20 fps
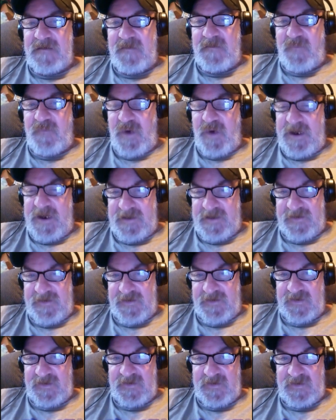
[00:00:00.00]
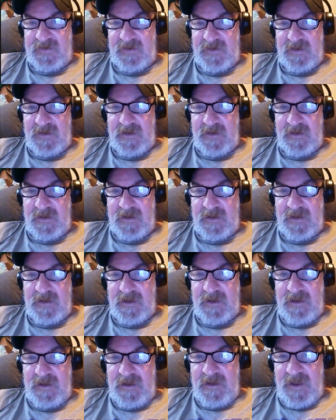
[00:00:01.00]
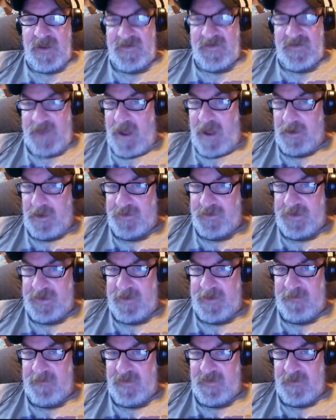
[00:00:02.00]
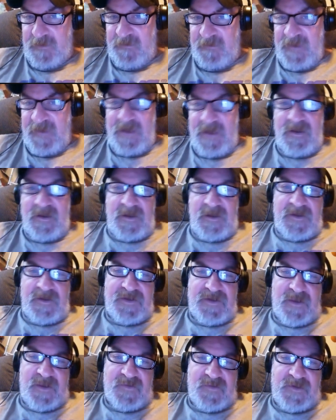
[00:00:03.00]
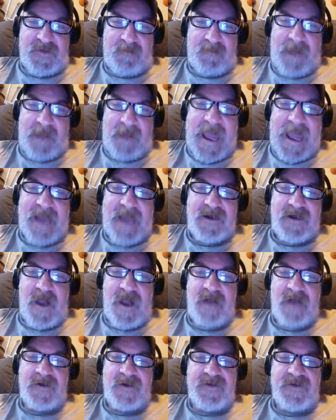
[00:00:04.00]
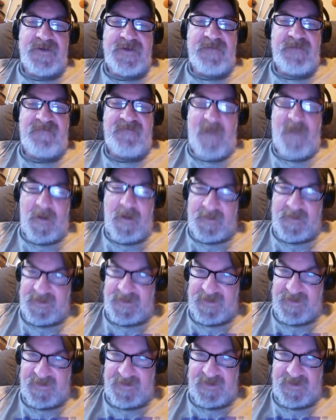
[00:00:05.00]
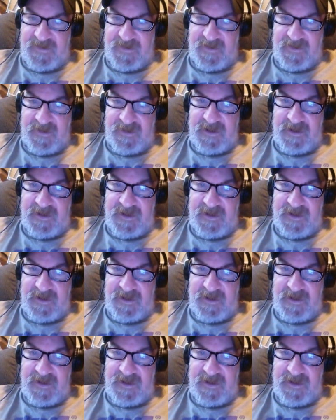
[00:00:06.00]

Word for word: Prentice a scholarship. So some black doctors and pharmacists